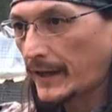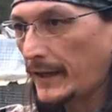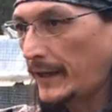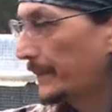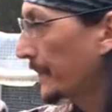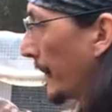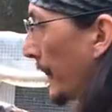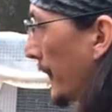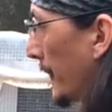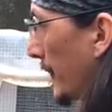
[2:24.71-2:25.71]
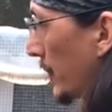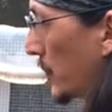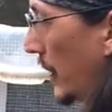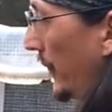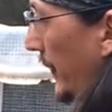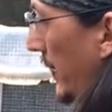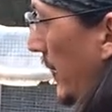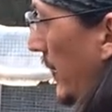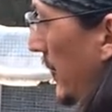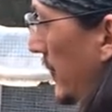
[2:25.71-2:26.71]
in it, 12 feet
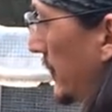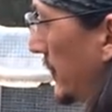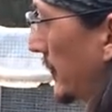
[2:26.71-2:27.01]
long,